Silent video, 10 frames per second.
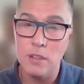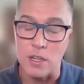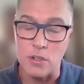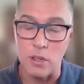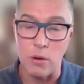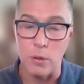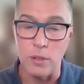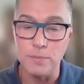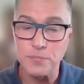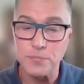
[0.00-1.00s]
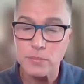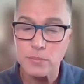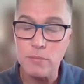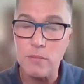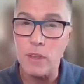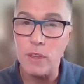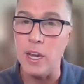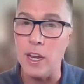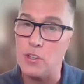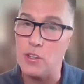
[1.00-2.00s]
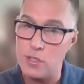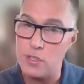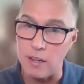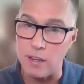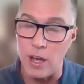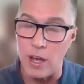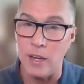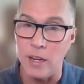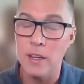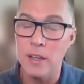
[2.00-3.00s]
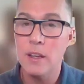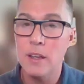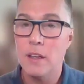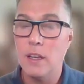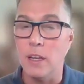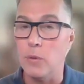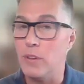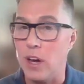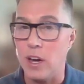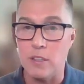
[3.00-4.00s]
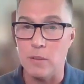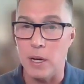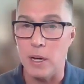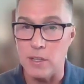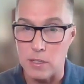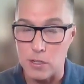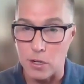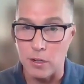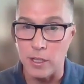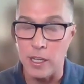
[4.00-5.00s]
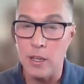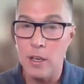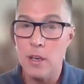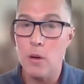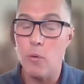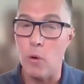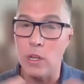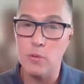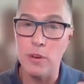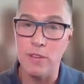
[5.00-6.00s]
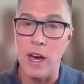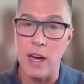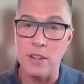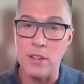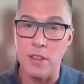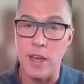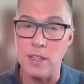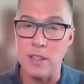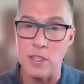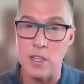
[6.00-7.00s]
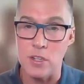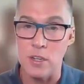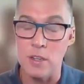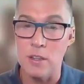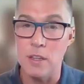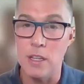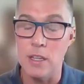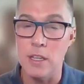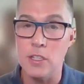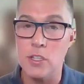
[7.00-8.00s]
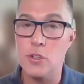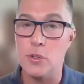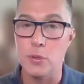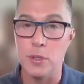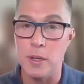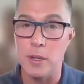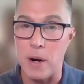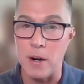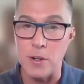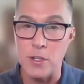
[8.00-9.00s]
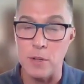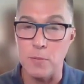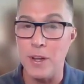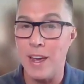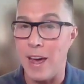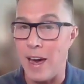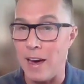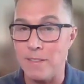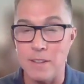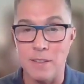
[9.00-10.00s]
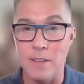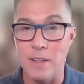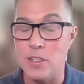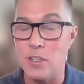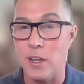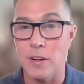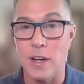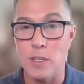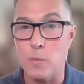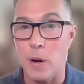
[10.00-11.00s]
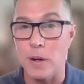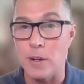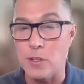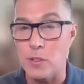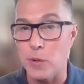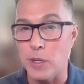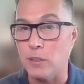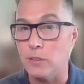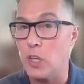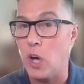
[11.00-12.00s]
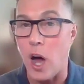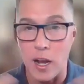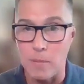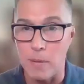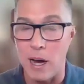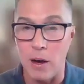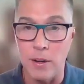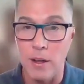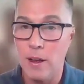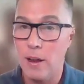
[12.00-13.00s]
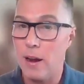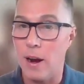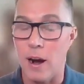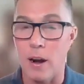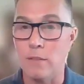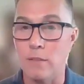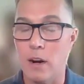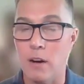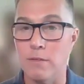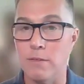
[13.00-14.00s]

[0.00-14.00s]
TESH Global. And as you said, Ngan, and we talked about this internally, once we've gotten to that decision, it's truly a partnership. We have to see each other as partners. We don't talk about our